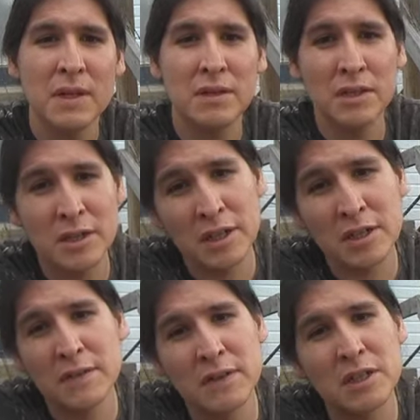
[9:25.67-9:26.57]

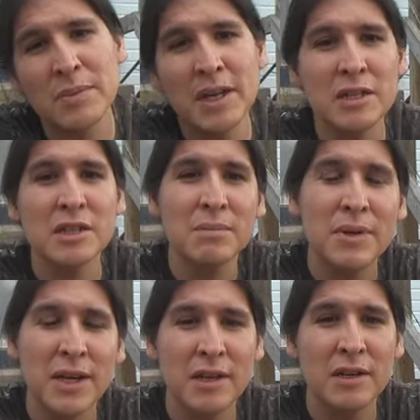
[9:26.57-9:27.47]
descendants of the Spanish
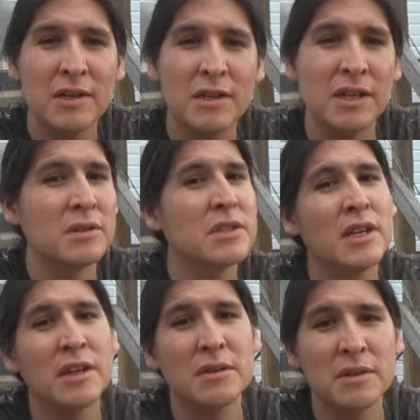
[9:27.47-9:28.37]
Empire down
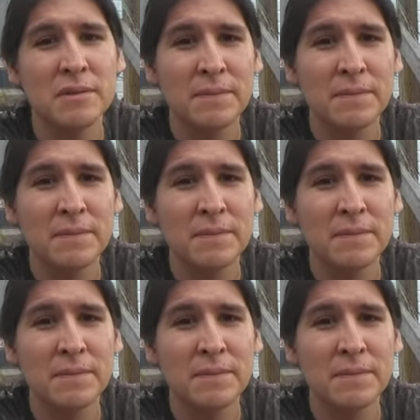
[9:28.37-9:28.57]
south,